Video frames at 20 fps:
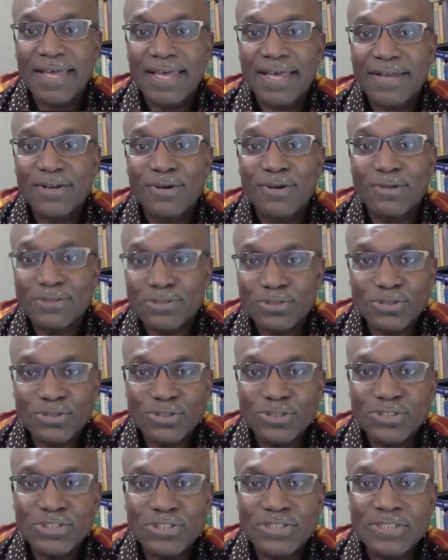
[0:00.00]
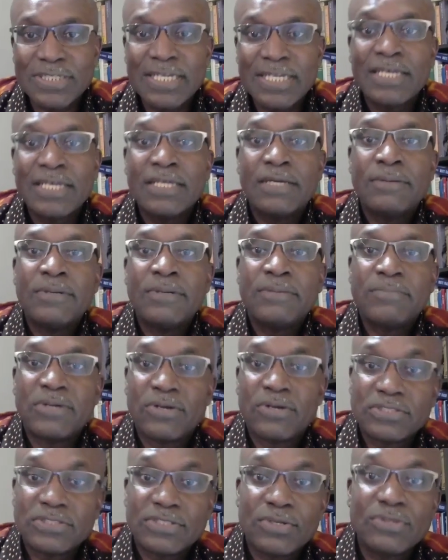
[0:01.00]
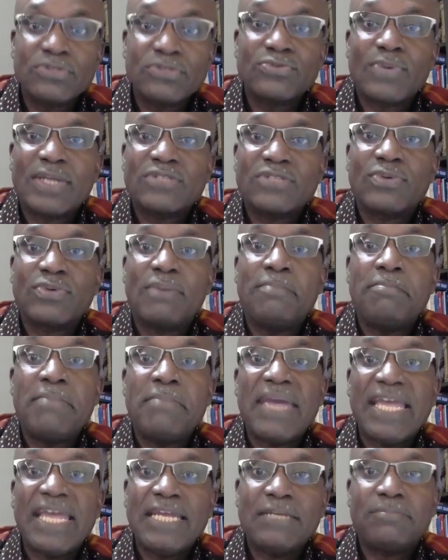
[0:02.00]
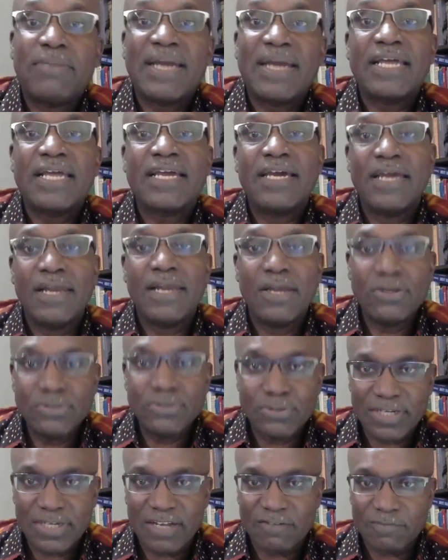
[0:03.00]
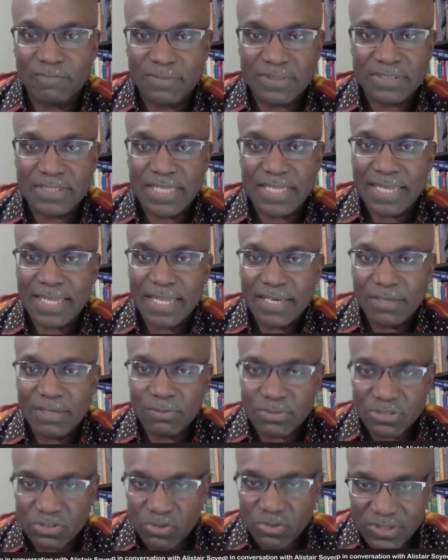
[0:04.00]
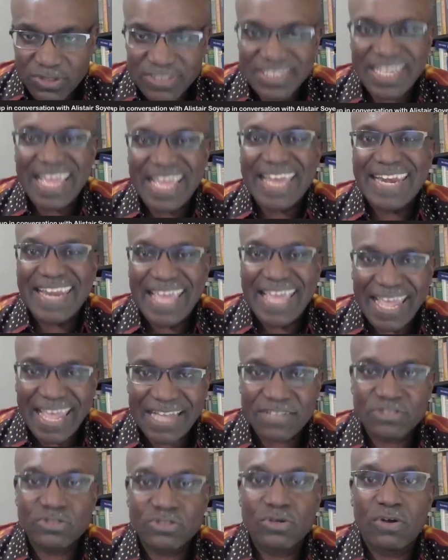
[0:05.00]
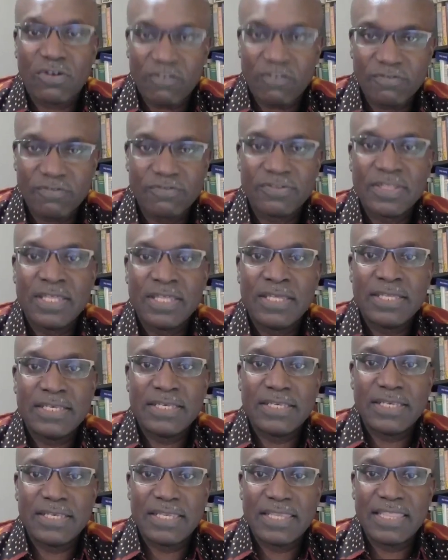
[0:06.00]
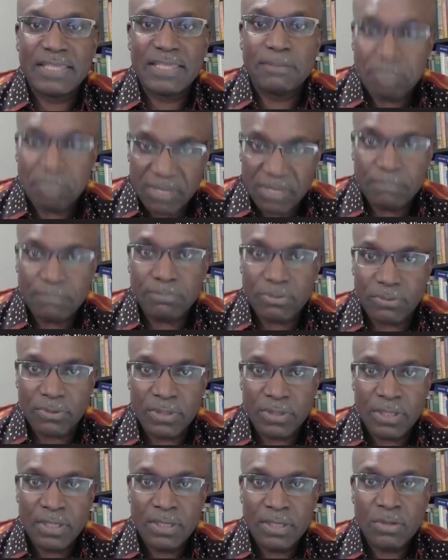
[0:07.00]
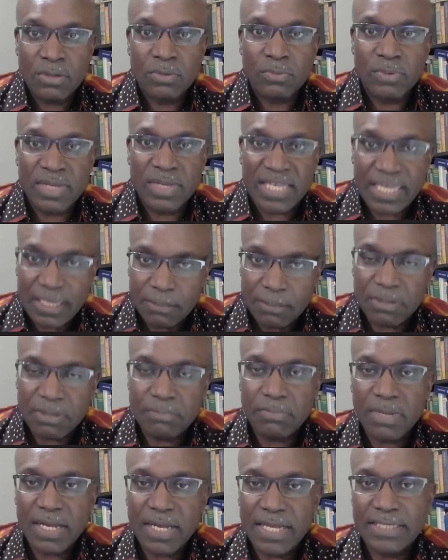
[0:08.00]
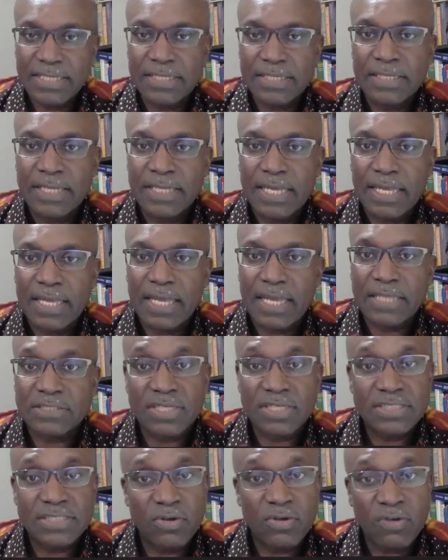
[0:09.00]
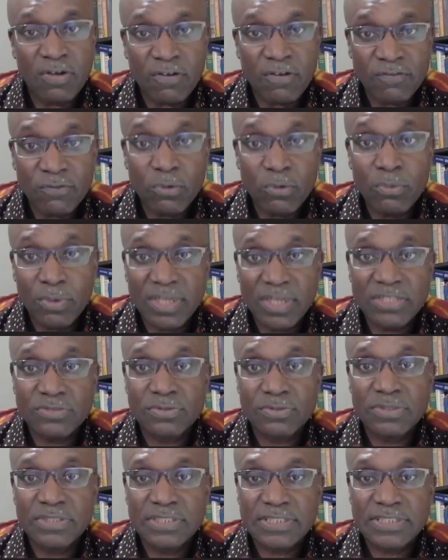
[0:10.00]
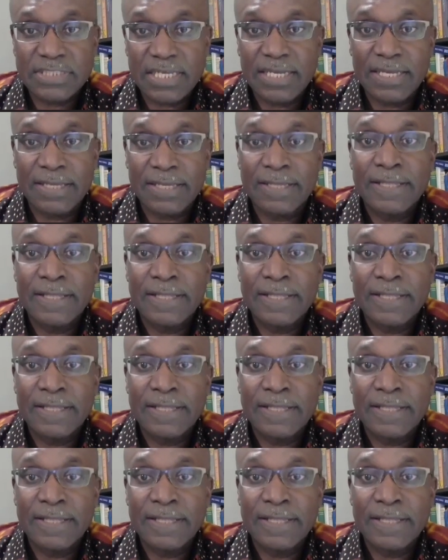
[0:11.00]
Constitution, because those ones were made by the colonial governments. Again, it was not an act of the people. We keep in mind, as I always say,